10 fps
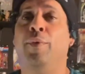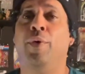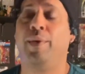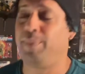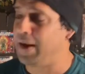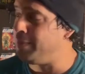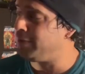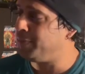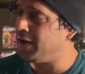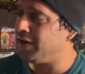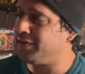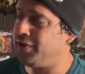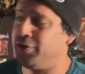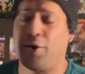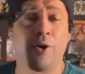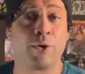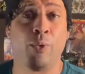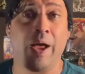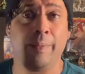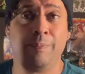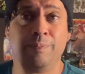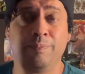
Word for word: Well, maybe it's because of the dark web